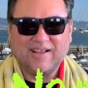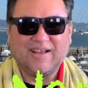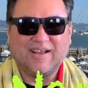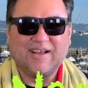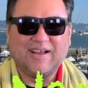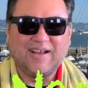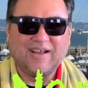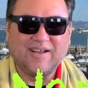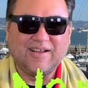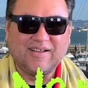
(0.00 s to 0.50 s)

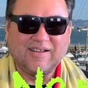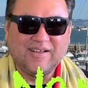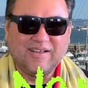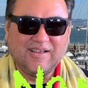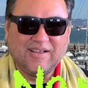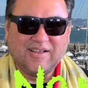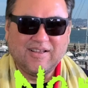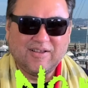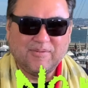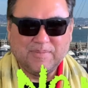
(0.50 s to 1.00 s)
Uh,
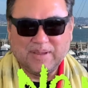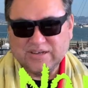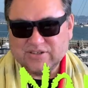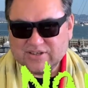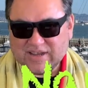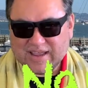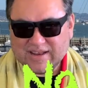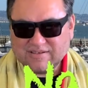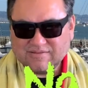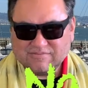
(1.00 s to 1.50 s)

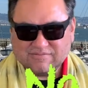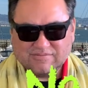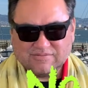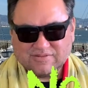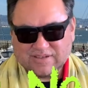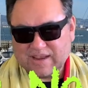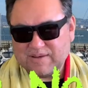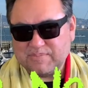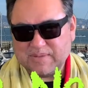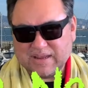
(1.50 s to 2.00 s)
Minjen?
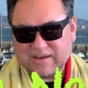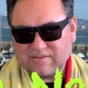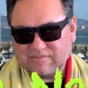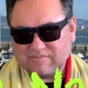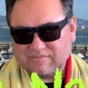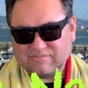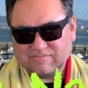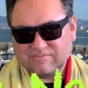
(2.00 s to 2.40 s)
Jenmin?